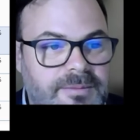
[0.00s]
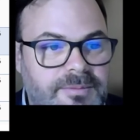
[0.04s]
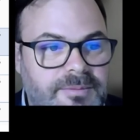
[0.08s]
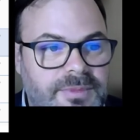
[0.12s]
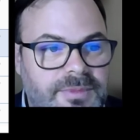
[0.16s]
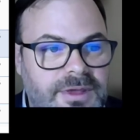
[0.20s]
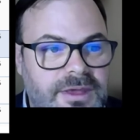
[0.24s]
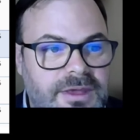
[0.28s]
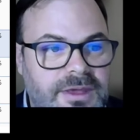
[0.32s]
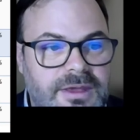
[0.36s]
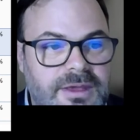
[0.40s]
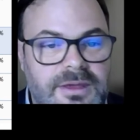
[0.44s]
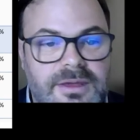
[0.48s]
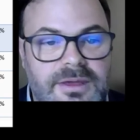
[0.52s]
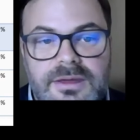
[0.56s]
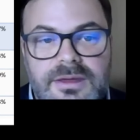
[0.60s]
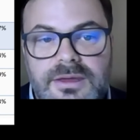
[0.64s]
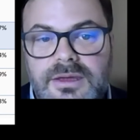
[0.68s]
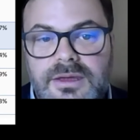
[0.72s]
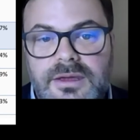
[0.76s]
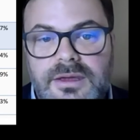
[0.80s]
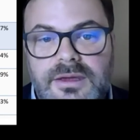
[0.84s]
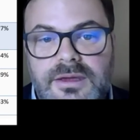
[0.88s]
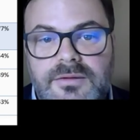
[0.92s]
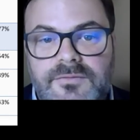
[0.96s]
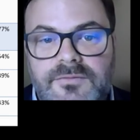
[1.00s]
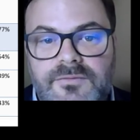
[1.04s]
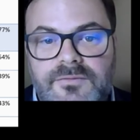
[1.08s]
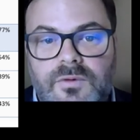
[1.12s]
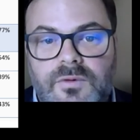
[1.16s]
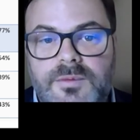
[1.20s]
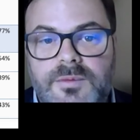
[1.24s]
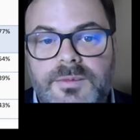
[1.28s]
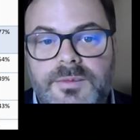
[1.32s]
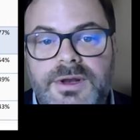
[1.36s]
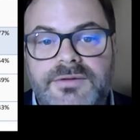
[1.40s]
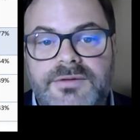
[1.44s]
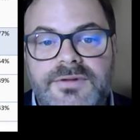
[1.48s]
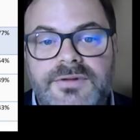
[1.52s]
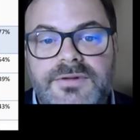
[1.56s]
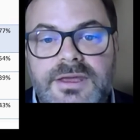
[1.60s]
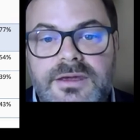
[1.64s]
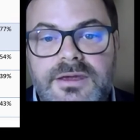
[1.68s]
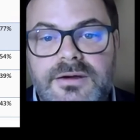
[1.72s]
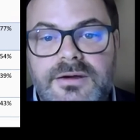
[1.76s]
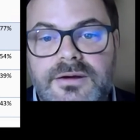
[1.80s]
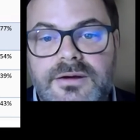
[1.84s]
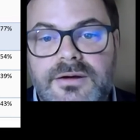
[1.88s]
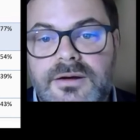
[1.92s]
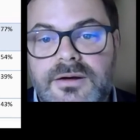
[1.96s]
be informative
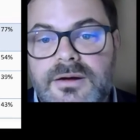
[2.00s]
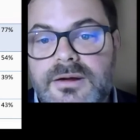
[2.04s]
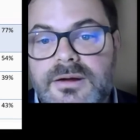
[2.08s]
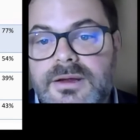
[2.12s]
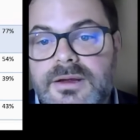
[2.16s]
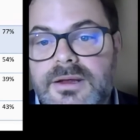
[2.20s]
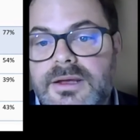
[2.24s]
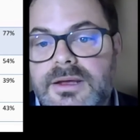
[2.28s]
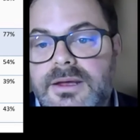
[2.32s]
here.